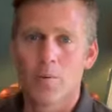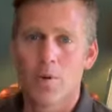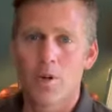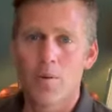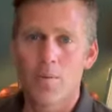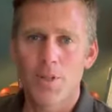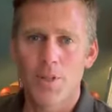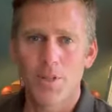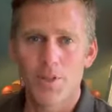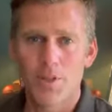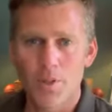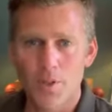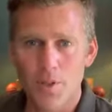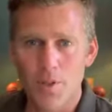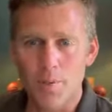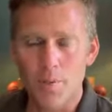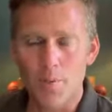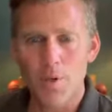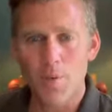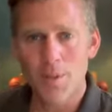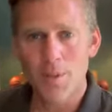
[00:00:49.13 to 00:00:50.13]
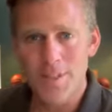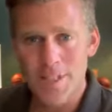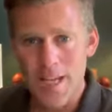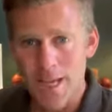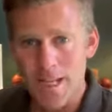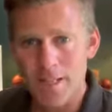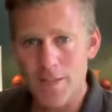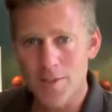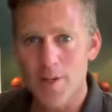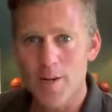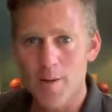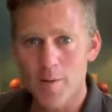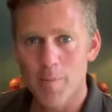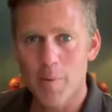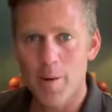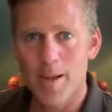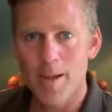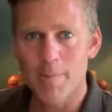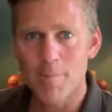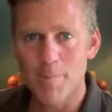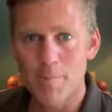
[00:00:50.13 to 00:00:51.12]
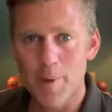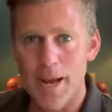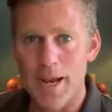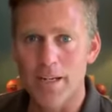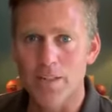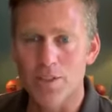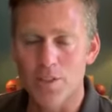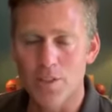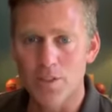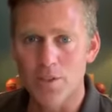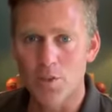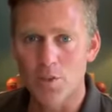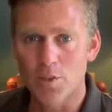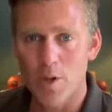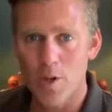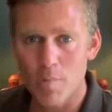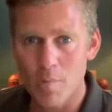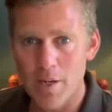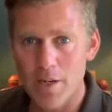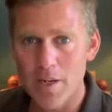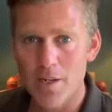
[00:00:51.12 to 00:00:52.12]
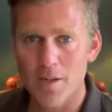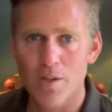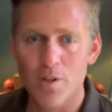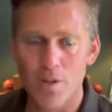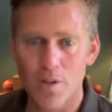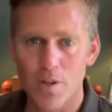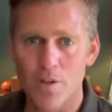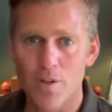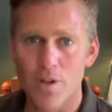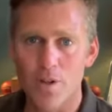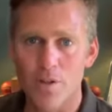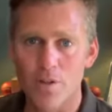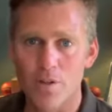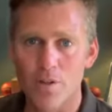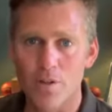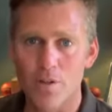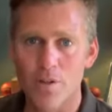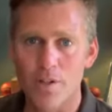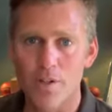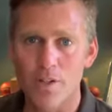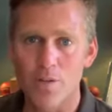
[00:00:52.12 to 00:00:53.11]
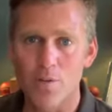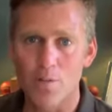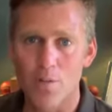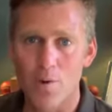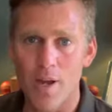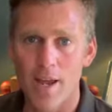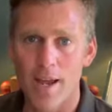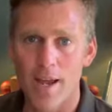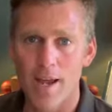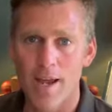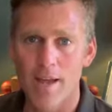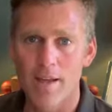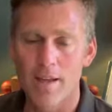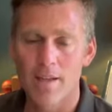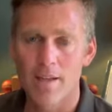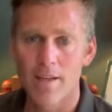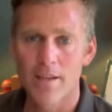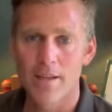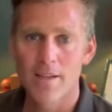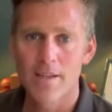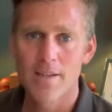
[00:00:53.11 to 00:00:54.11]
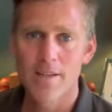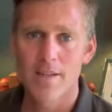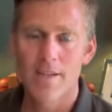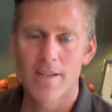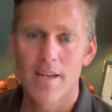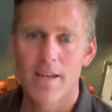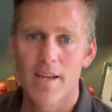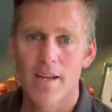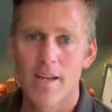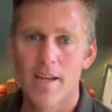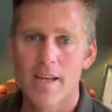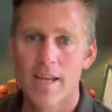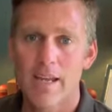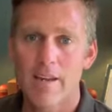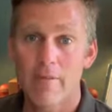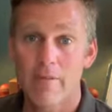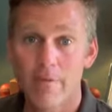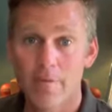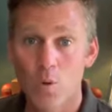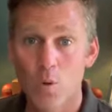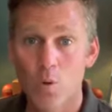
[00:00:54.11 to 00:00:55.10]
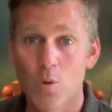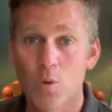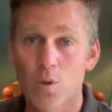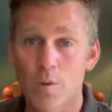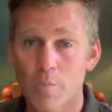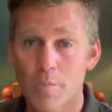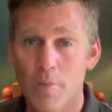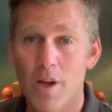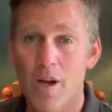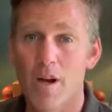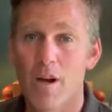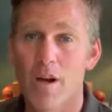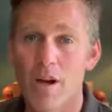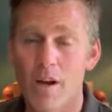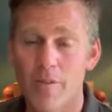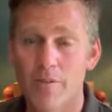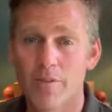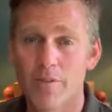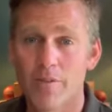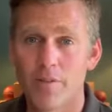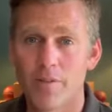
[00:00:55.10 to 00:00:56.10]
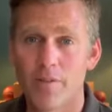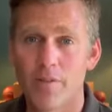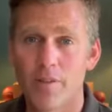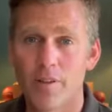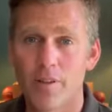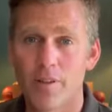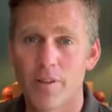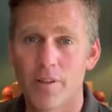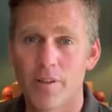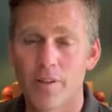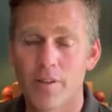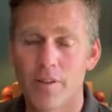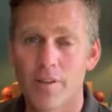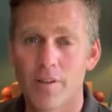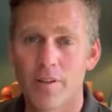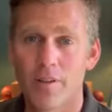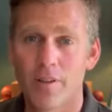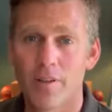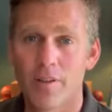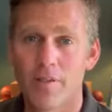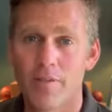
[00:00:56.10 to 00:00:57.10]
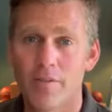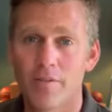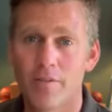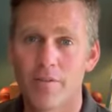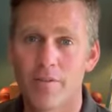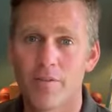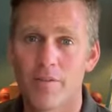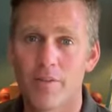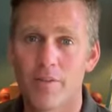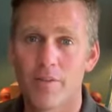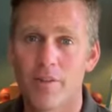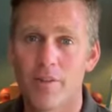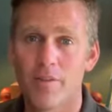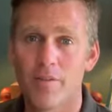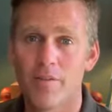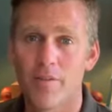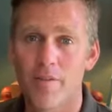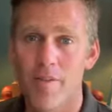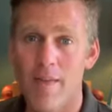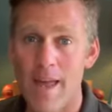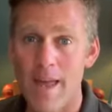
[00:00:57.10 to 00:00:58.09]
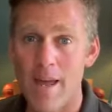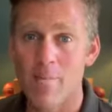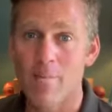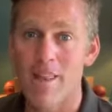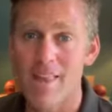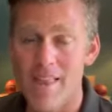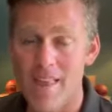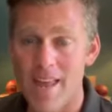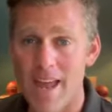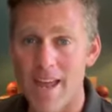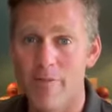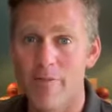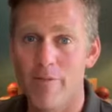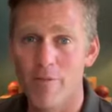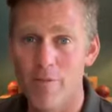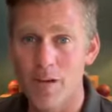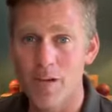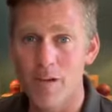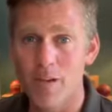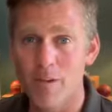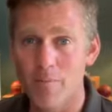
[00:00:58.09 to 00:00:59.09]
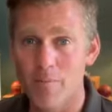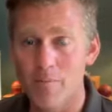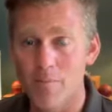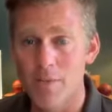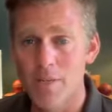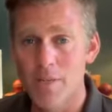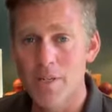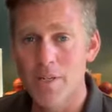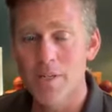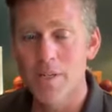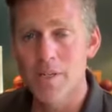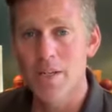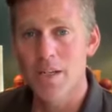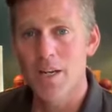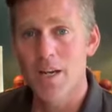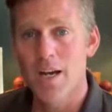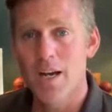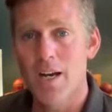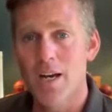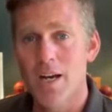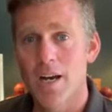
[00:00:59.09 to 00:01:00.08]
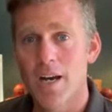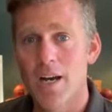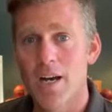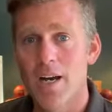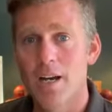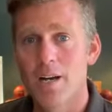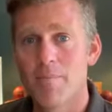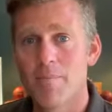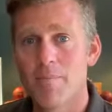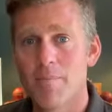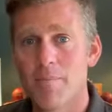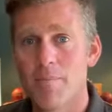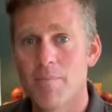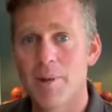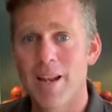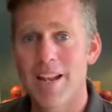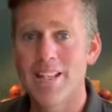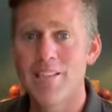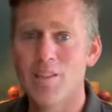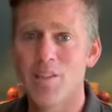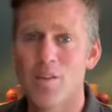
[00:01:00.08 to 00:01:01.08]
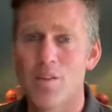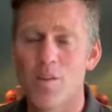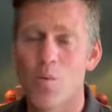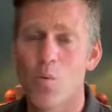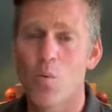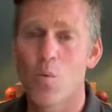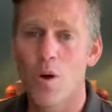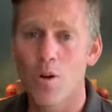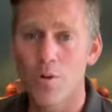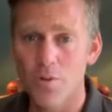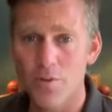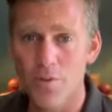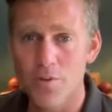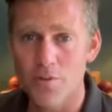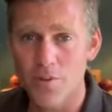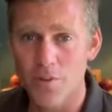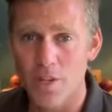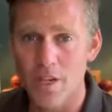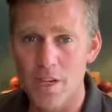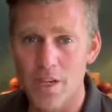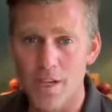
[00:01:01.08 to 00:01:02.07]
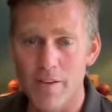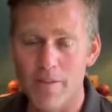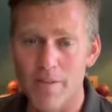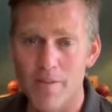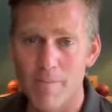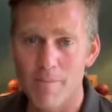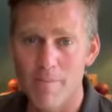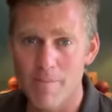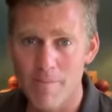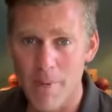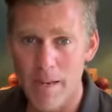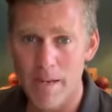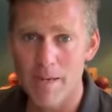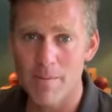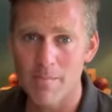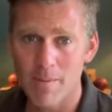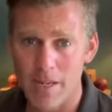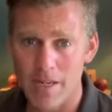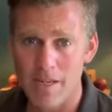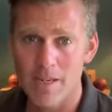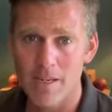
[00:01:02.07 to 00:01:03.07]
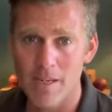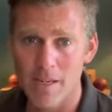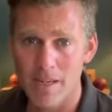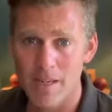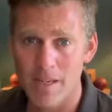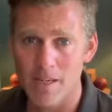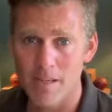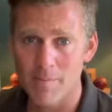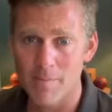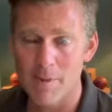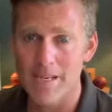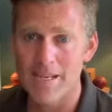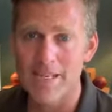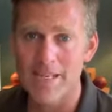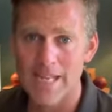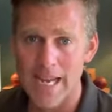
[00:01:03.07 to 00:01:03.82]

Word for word: why don't we do something? Why don't we take this aeroplane back to so many of those other countries where it fought on behalf of of them and their freedom? Um, places that won't have seen it for many, many years, many